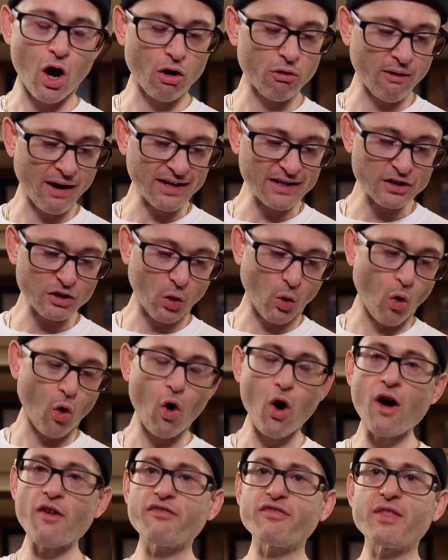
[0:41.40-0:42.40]
All right, so
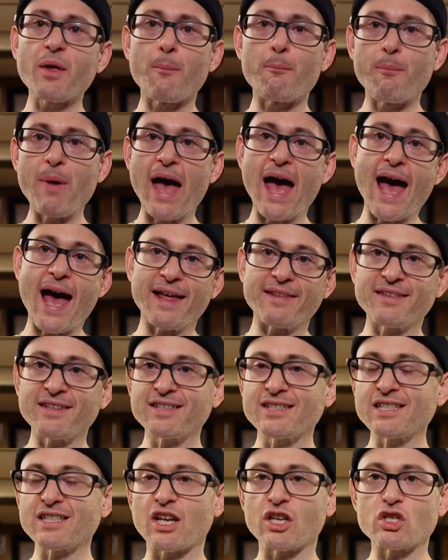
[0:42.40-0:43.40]
off the bat,
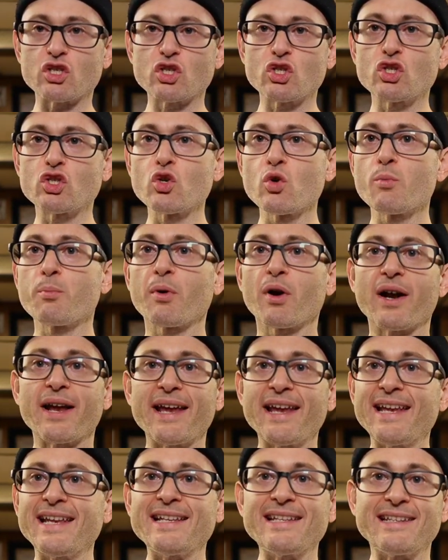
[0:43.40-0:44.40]
this is a super
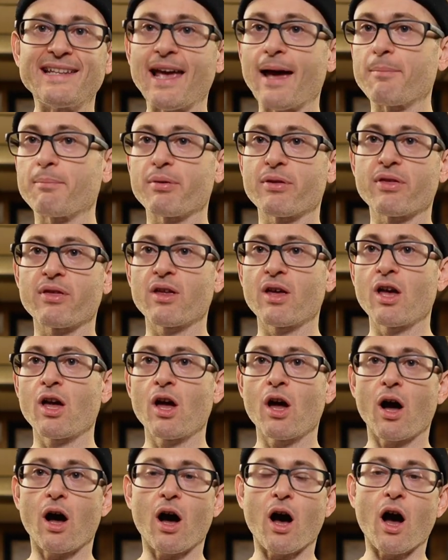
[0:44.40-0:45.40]
in-depth
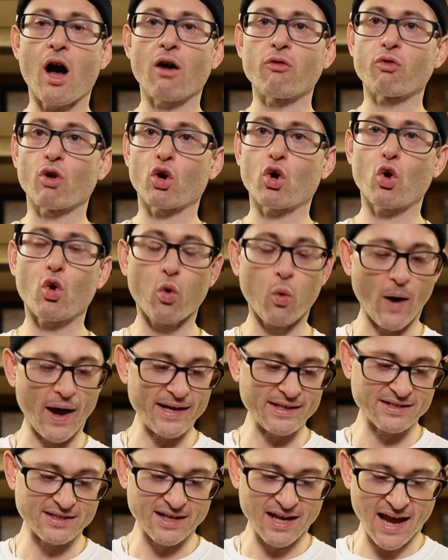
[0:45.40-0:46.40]

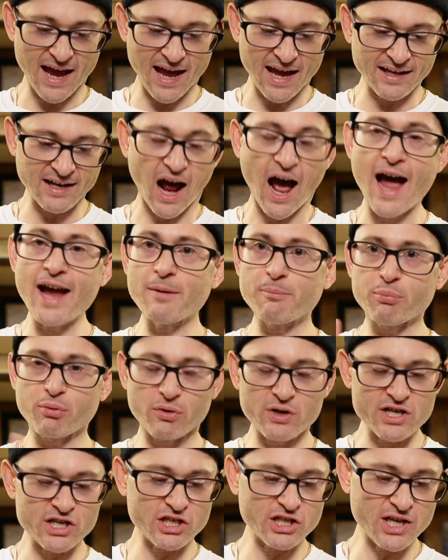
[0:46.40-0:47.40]
request, and I
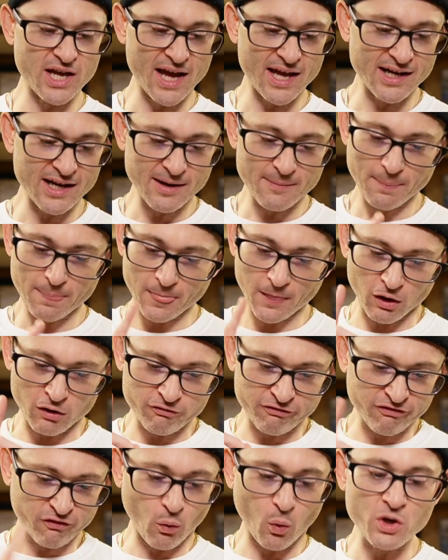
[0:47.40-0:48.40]
appreciate it.
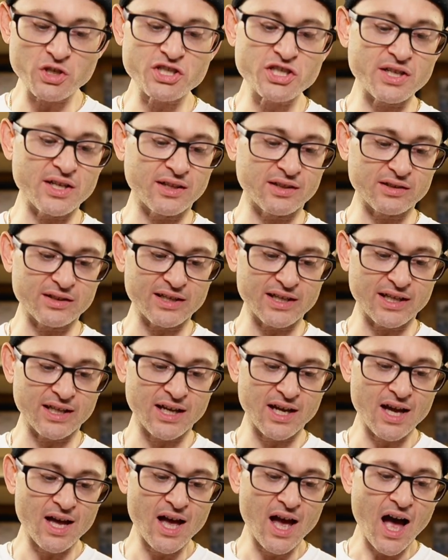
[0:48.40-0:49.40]

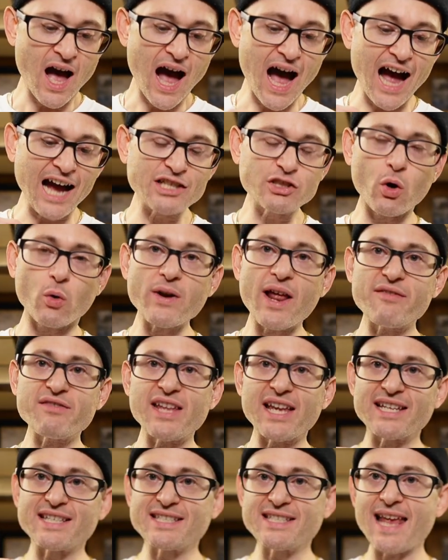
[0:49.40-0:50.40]
Unfortunately, I don't have the
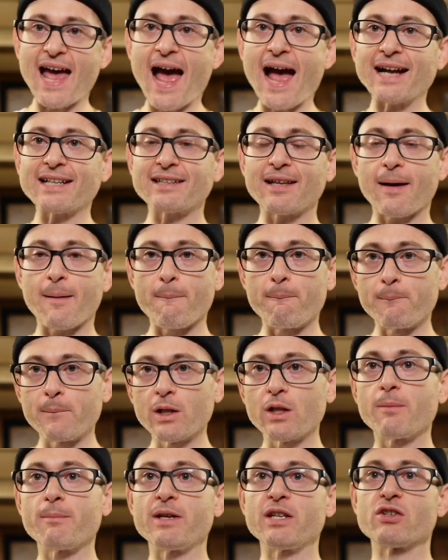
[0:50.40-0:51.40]
exact
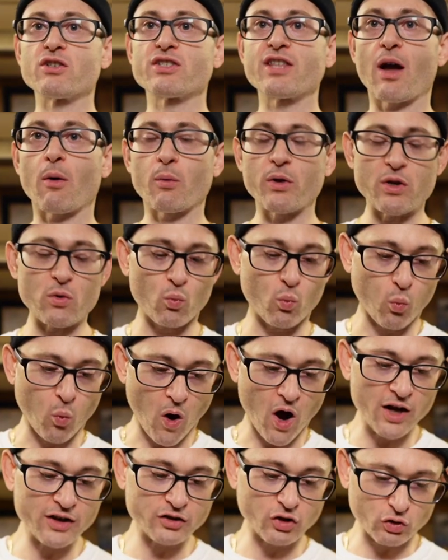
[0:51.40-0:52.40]
millimeters that we
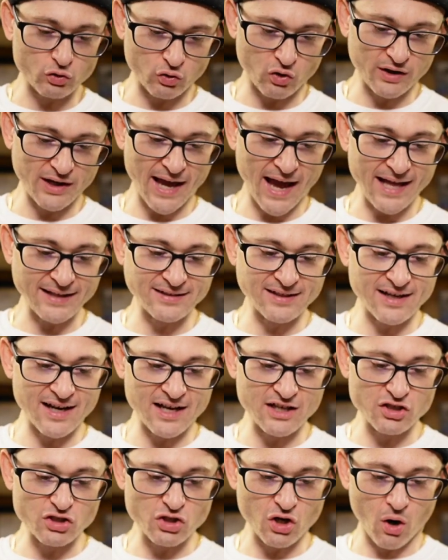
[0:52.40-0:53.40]
want to look at
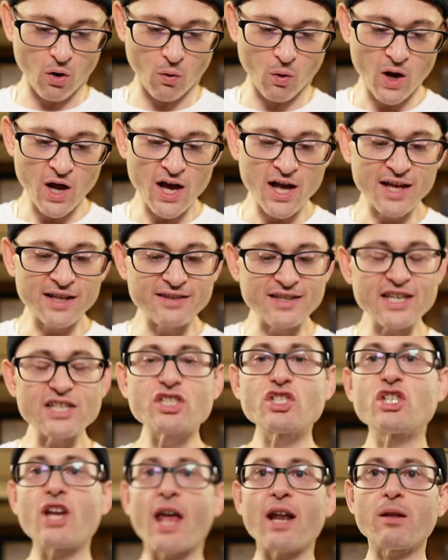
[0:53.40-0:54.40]
today. So this
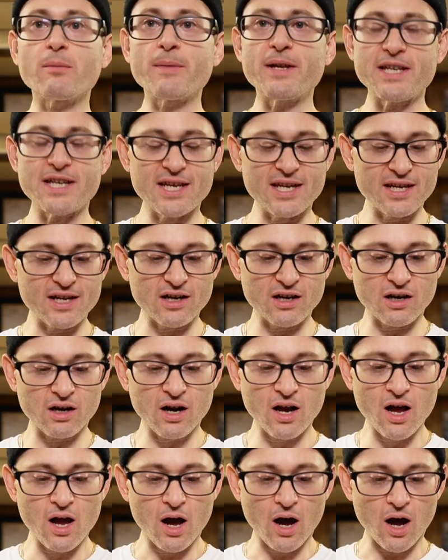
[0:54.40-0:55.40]
gentleman
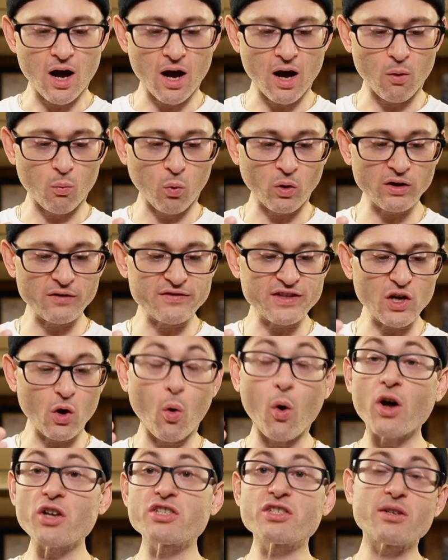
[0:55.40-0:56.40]
here, one of the
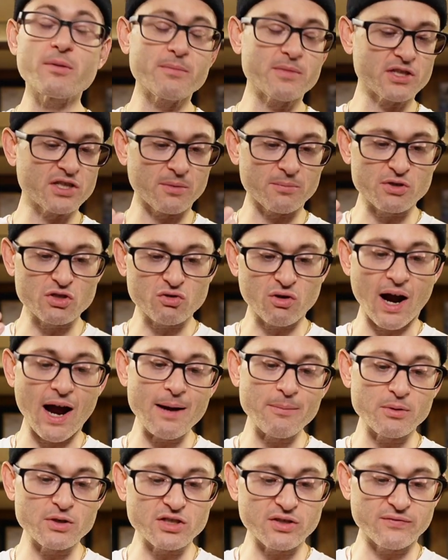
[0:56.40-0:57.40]
awesome
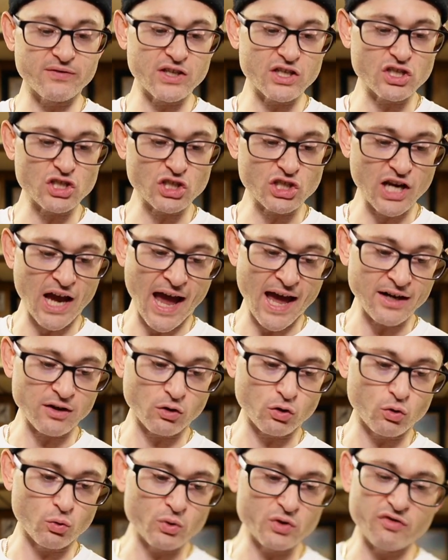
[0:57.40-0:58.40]
subscribers of this
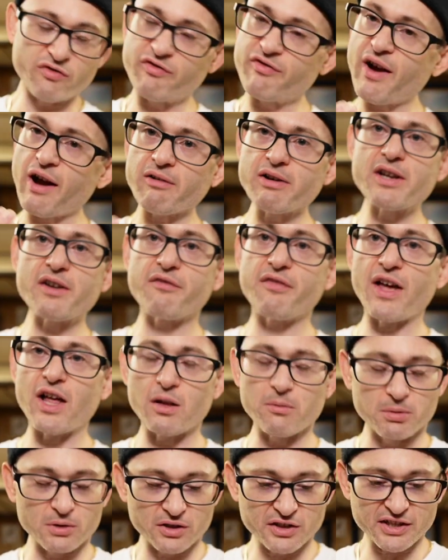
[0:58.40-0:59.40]
channel who is very
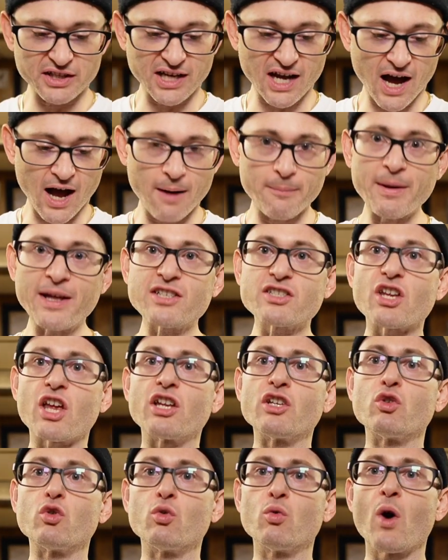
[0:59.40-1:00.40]
available in the comments
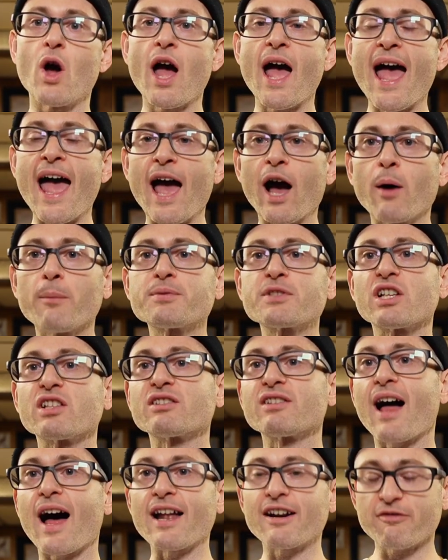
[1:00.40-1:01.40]
and who helps a
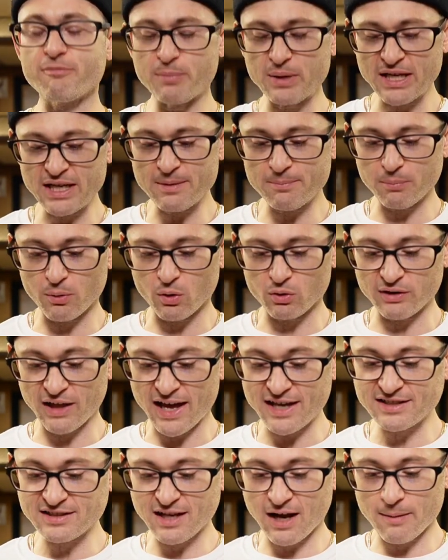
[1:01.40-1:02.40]
lot of people,
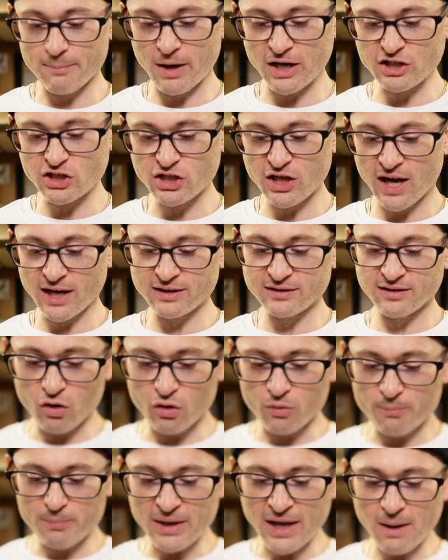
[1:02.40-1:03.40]
last time I checked,
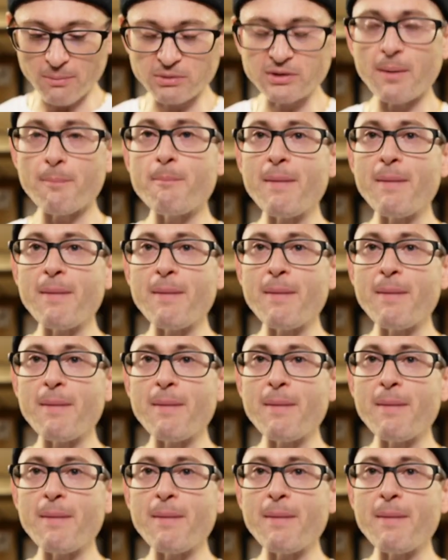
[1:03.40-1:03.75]
be able to